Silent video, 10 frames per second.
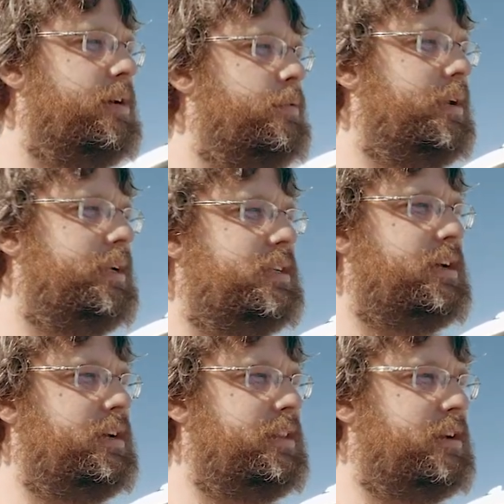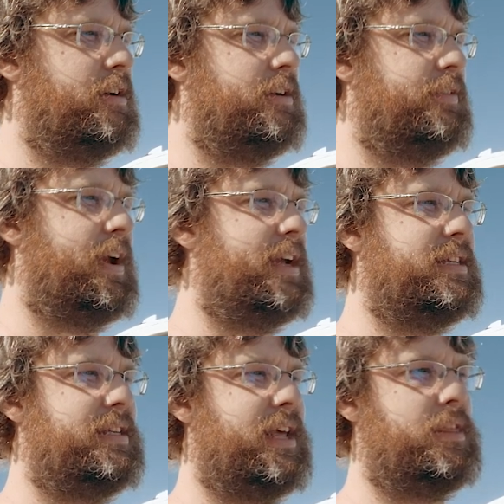We saw the car's
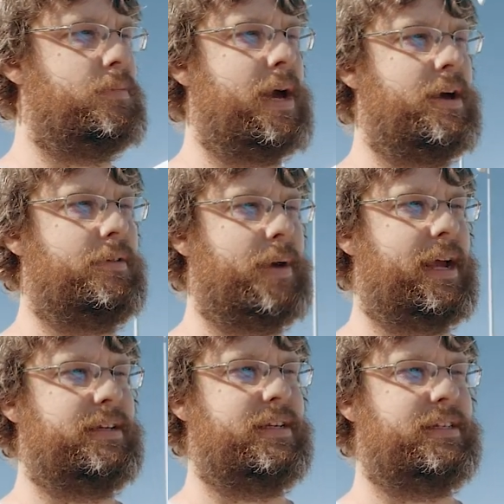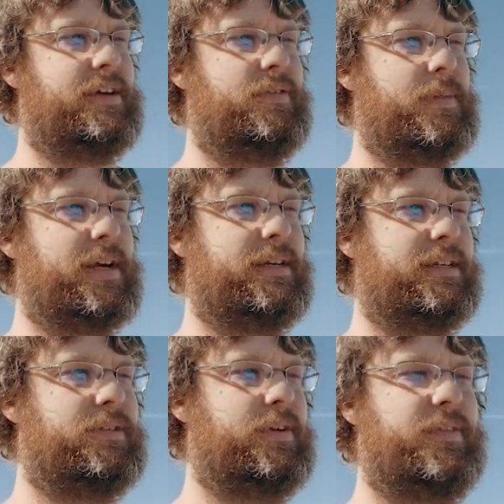fastest 8th mile pass it's ever made
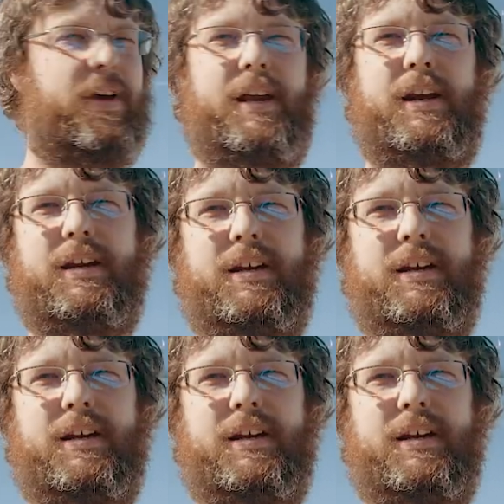since we've had it.